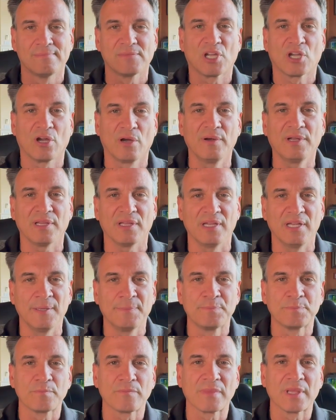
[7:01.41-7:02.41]
Currently,
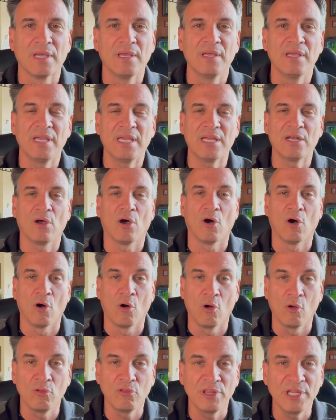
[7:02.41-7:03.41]
it
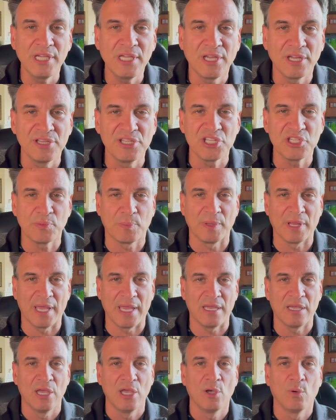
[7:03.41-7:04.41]
only can
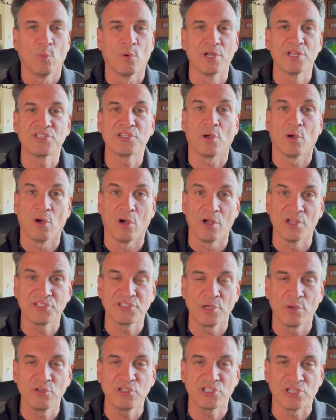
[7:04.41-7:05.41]
display what is
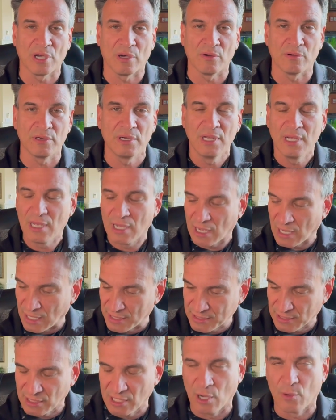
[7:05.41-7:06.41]
also shown on
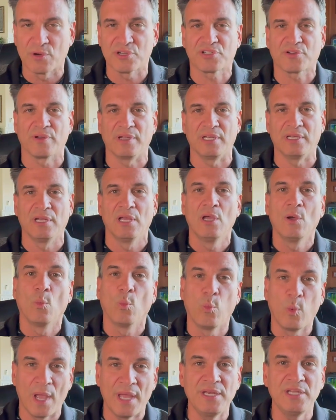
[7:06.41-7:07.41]
the lower screen
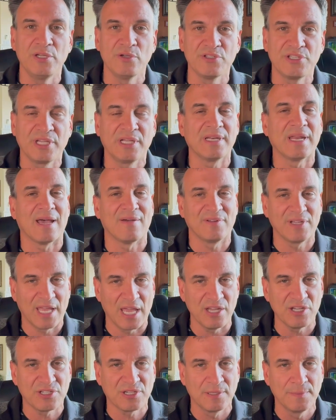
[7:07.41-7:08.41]
when using
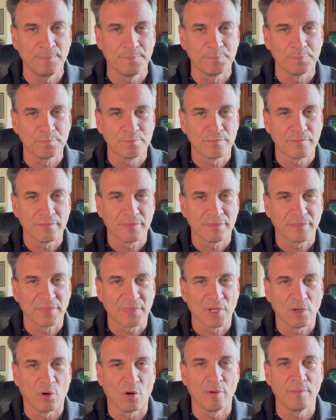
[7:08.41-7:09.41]
navigation
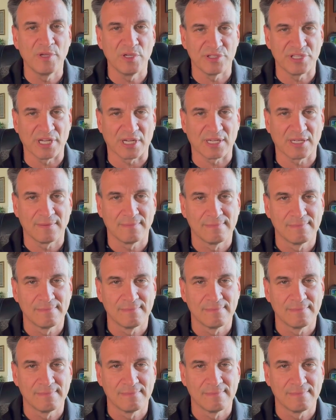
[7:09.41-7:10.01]
or music.